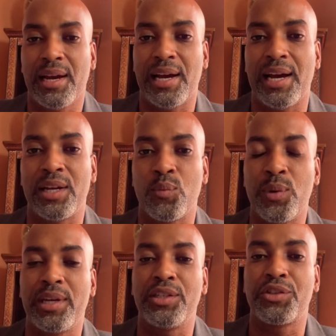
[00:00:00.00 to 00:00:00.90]
and we
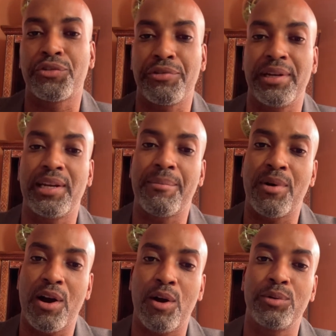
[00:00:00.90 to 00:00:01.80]
can train them
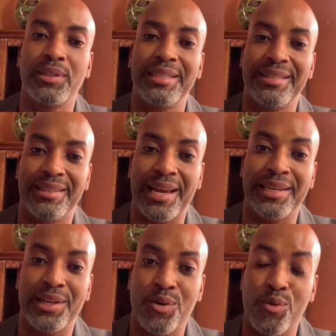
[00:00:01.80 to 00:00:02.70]
how to design
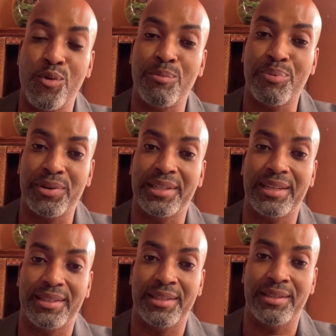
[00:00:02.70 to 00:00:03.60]
their own
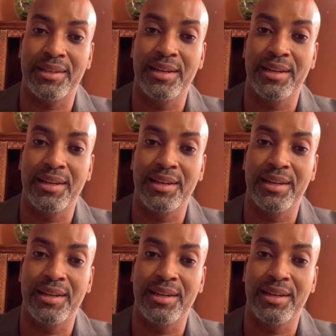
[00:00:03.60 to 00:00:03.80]
processes